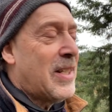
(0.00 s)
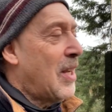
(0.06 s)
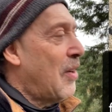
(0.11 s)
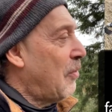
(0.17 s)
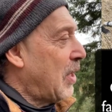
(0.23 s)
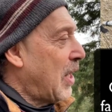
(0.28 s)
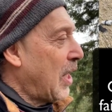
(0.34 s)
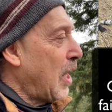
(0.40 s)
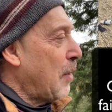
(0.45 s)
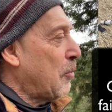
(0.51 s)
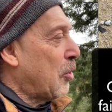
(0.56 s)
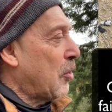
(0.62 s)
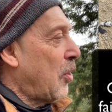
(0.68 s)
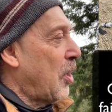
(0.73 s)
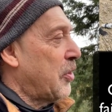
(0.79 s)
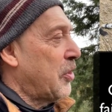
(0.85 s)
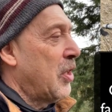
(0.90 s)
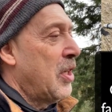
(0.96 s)
And when I came
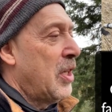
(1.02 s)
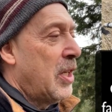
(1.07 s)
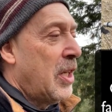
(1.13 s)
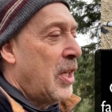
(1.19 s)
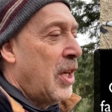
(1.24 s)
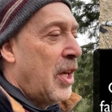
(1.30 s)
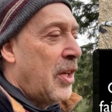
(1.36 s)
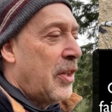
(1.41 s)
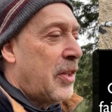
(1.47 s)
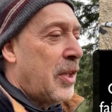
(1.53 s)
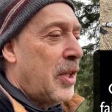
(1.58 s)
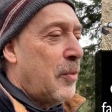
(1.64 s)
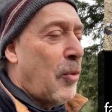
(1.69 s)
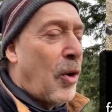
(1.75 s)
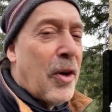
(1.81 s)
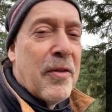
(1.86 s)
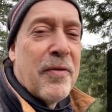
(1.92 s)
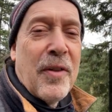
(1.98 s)
across the
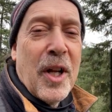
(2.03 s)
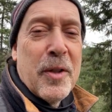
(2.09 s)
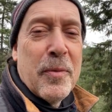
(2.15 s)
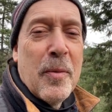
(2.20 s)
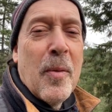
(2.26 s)
Martin Fleischmann